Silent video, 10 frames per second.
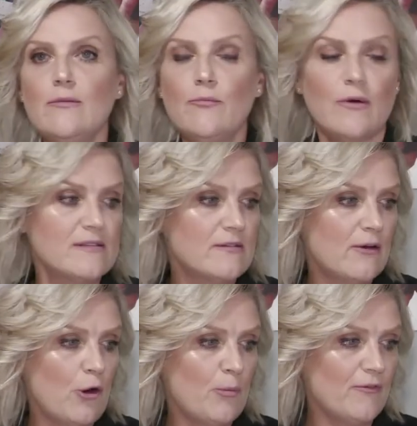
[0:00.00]
once I
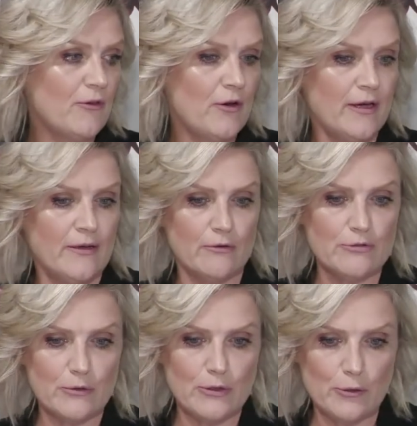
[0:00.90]
hop offline, and I'll
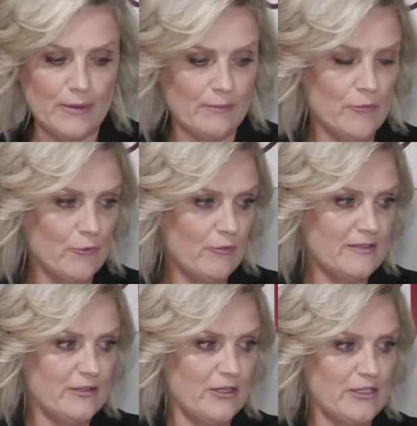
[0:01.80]
do a little bit more
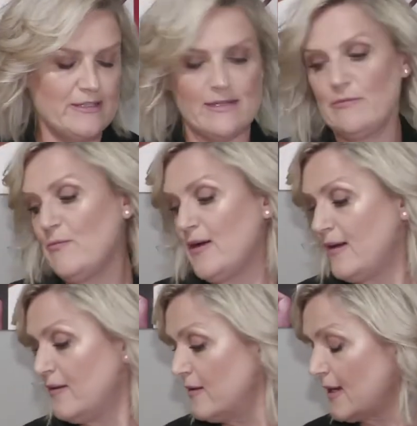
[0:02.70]
research in some of my
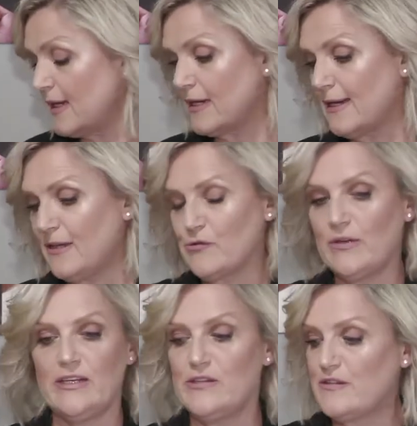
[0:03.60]
other colour collateral
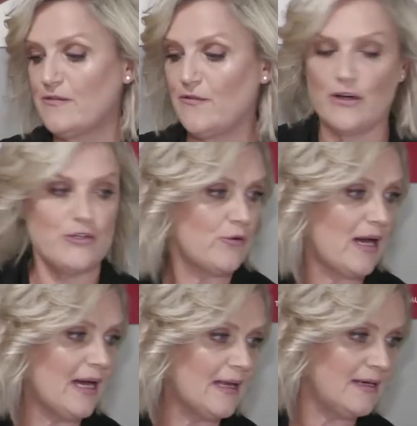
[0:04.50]
here just to find your colour.